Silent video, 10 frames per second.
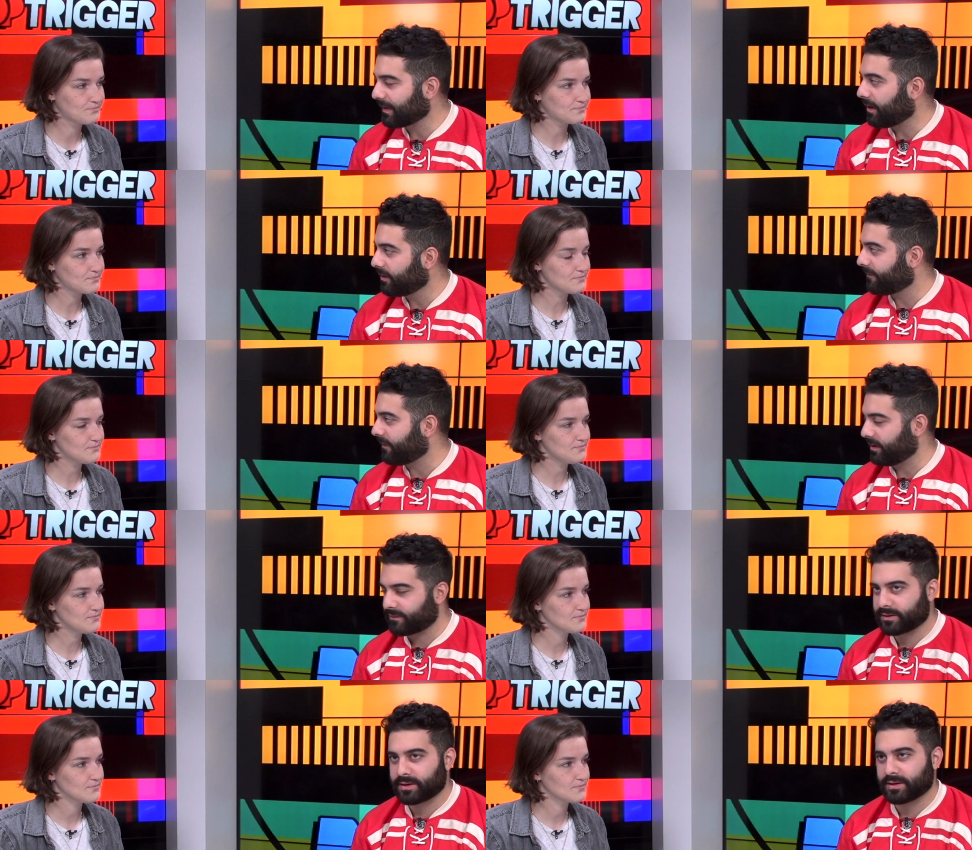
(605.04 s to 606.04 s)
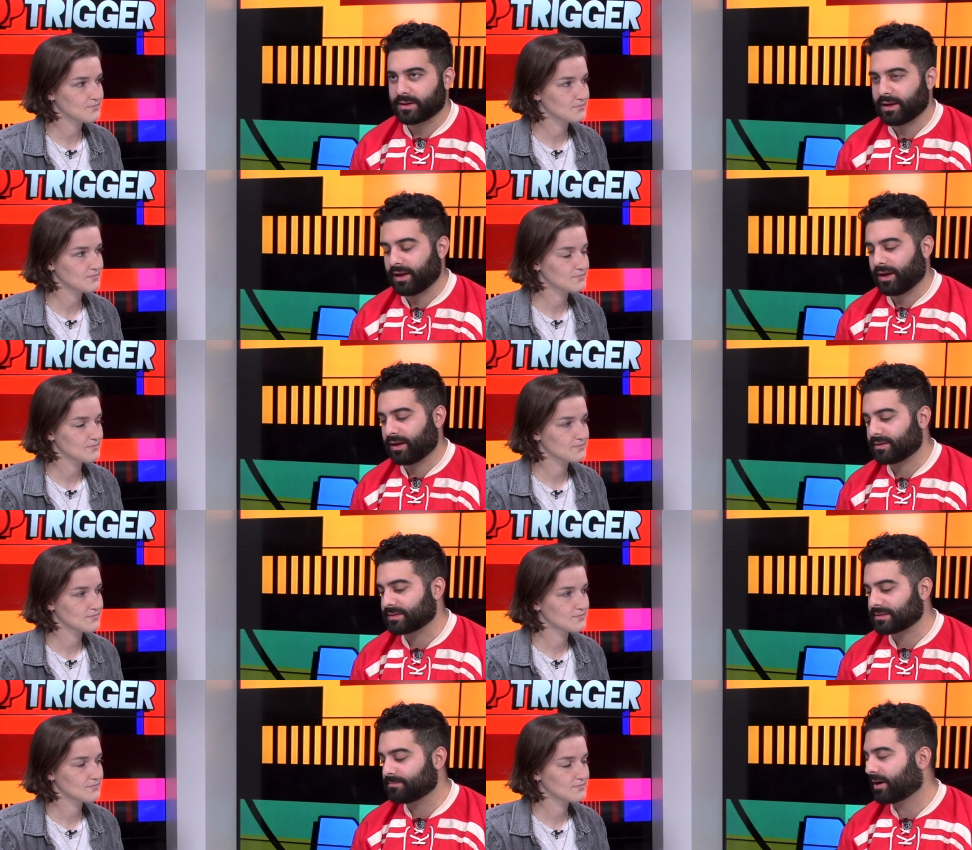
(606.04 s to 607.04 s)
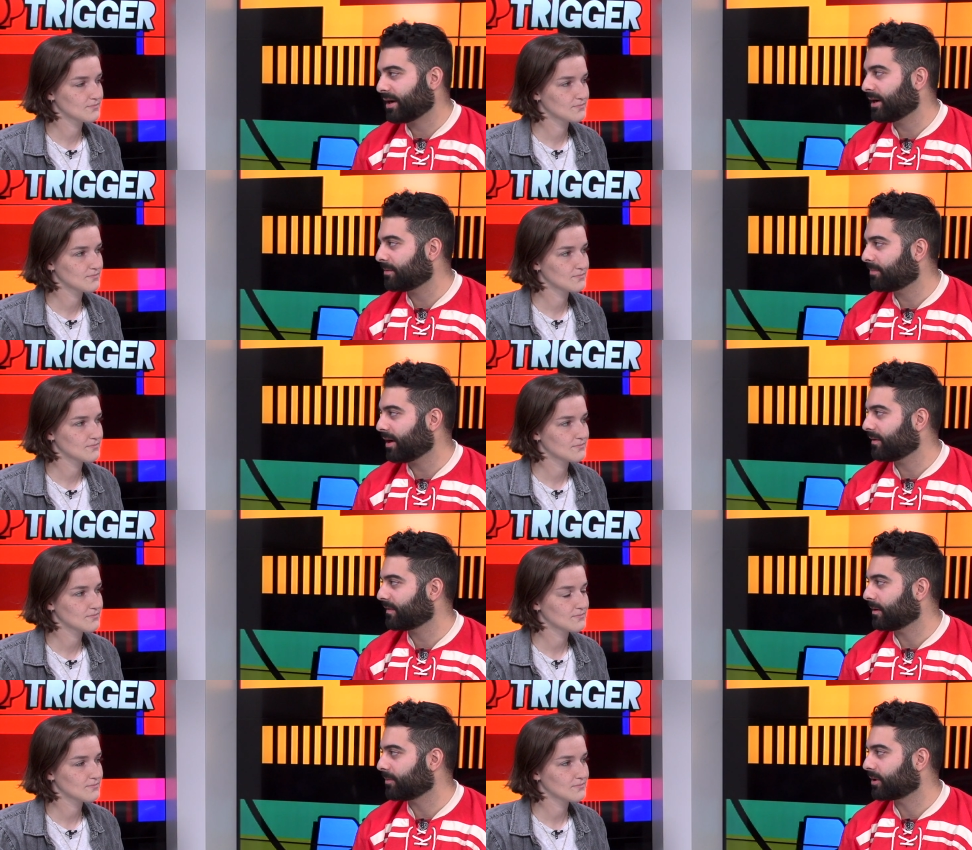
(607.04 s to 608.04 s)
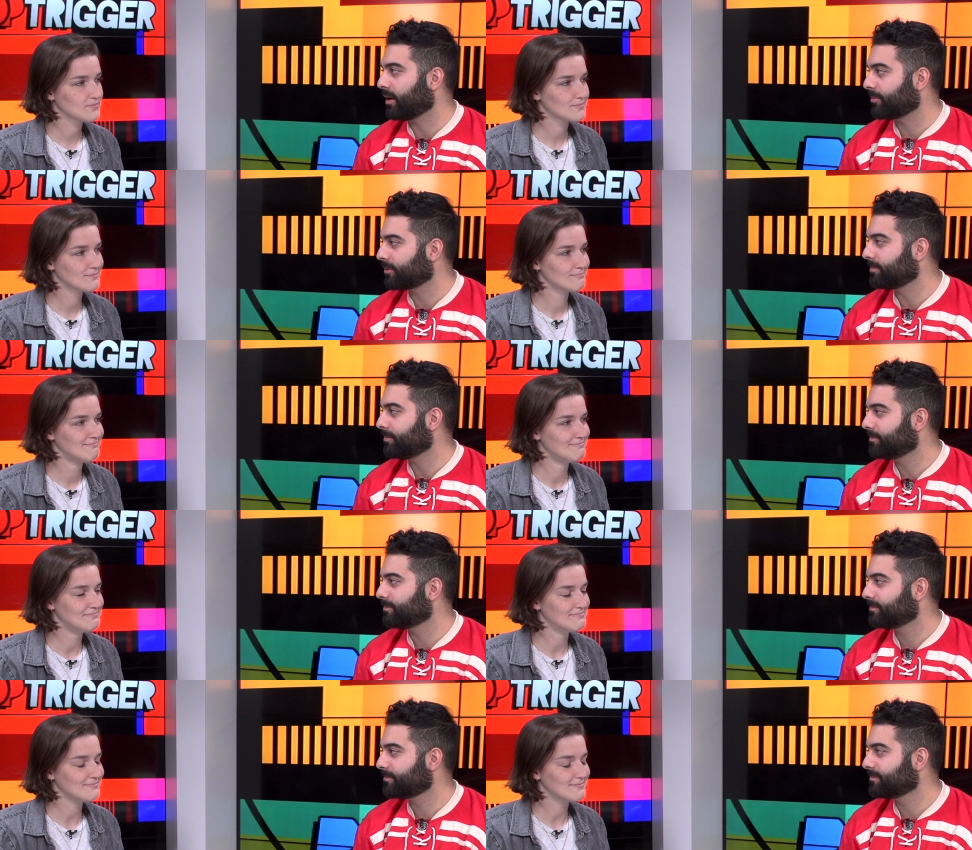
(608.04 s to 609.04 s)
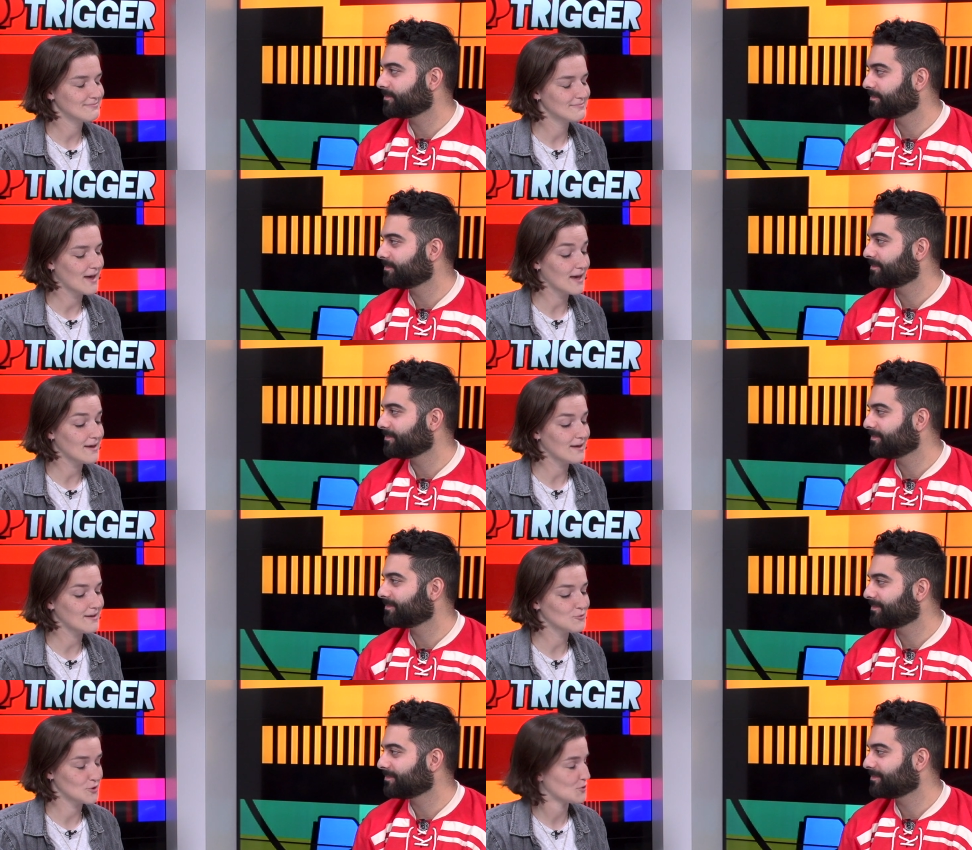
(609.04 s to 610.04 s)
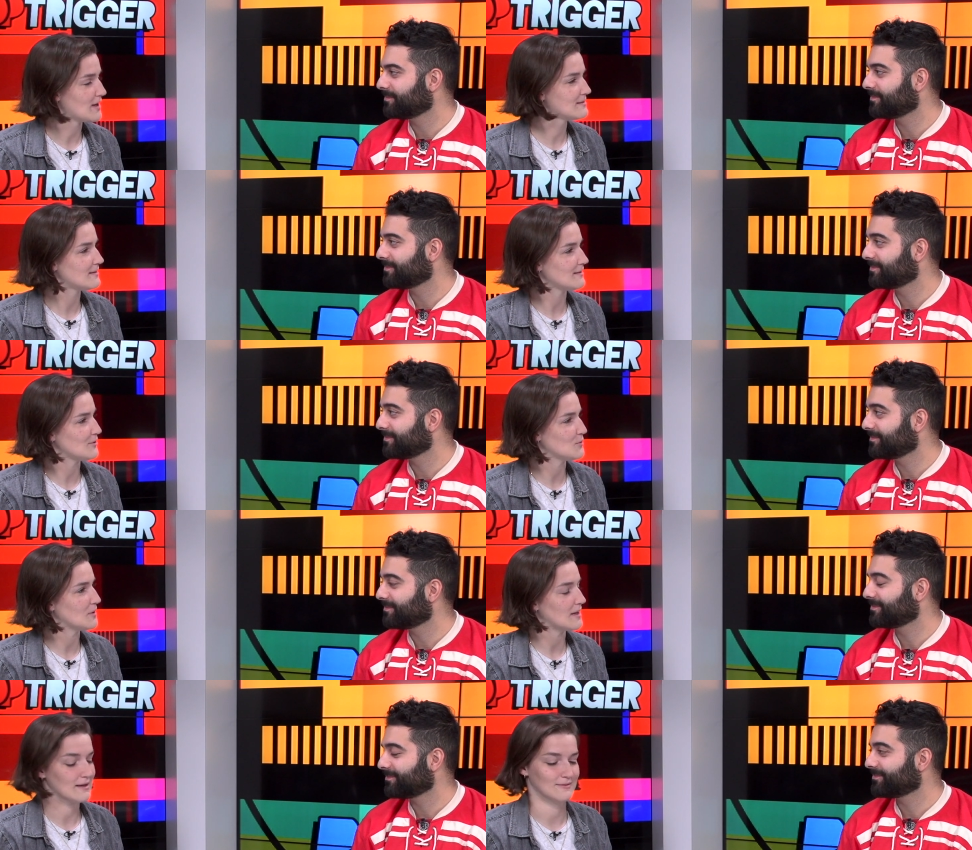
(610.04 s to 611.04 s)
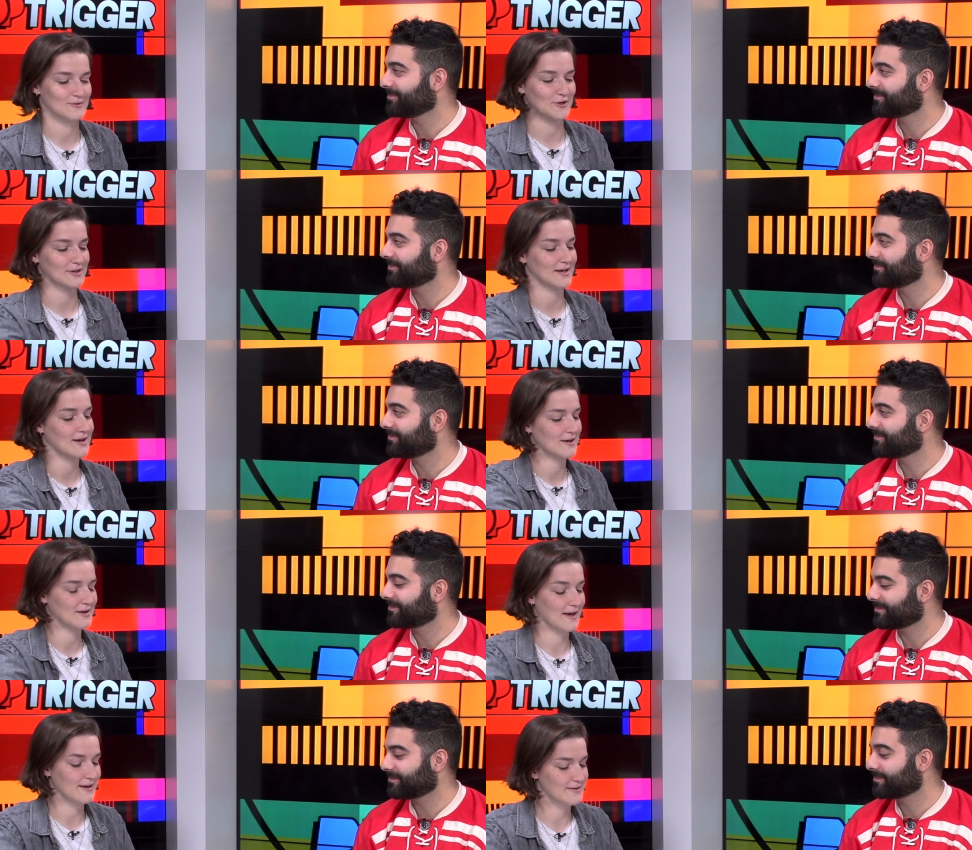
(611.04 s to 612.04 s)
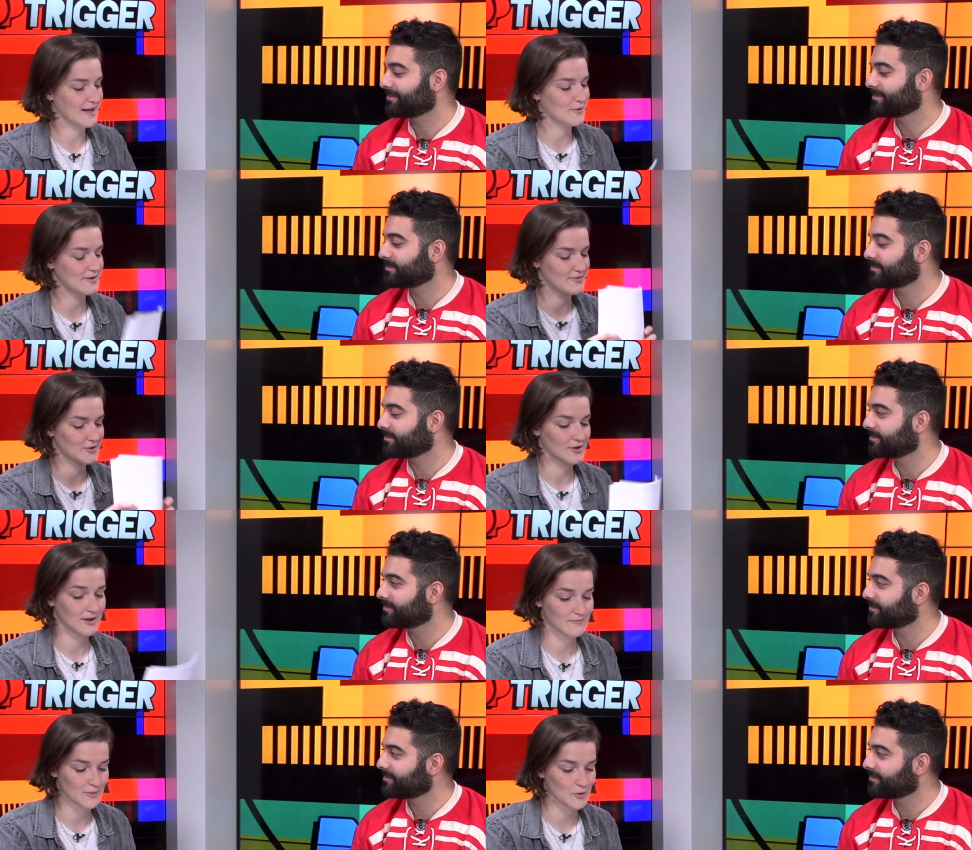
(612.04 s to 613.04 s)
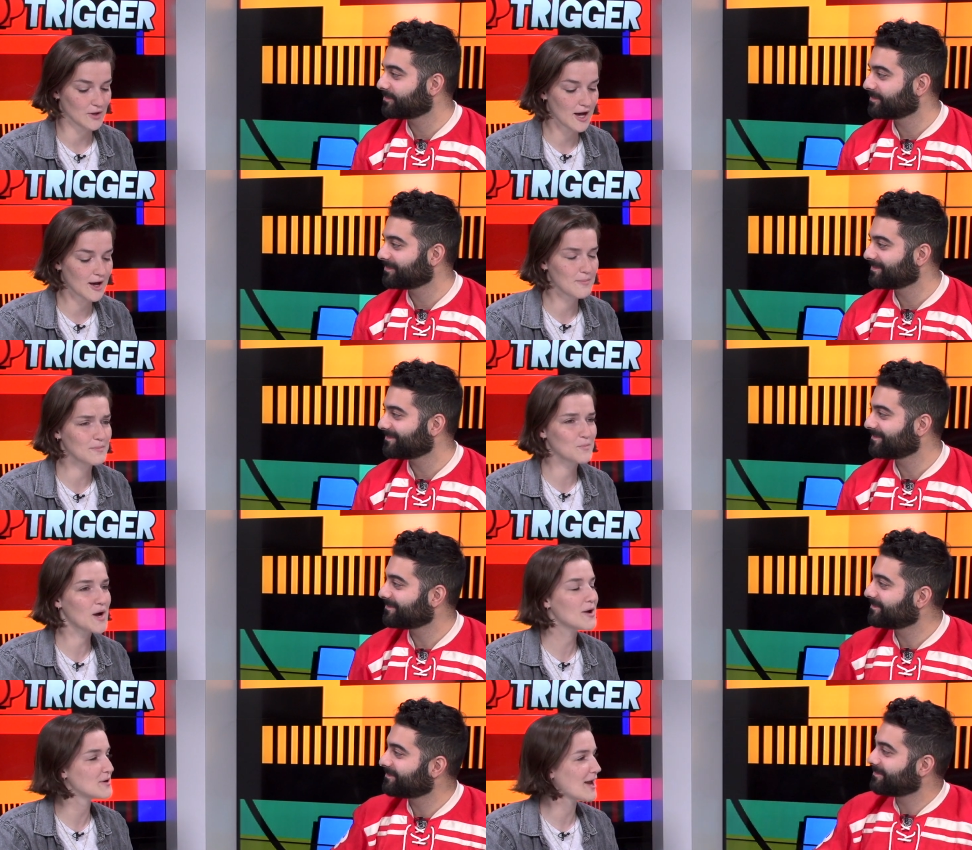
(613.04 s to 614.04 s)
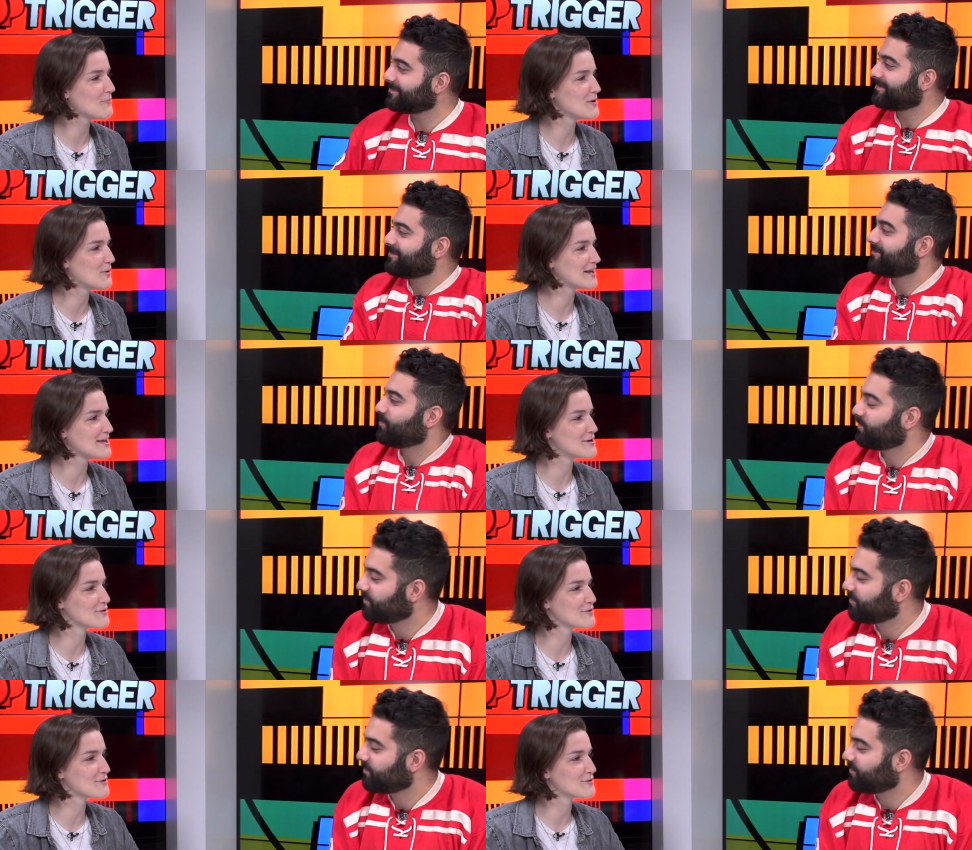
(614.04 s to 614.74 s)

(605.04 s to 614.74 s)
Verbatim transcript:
Speaker 1: all a favor and buy buy a Semler album.
Speaker 2: I regret that you eh, look. Uh, I now I feel uncomfortable. Um, but now we want to hear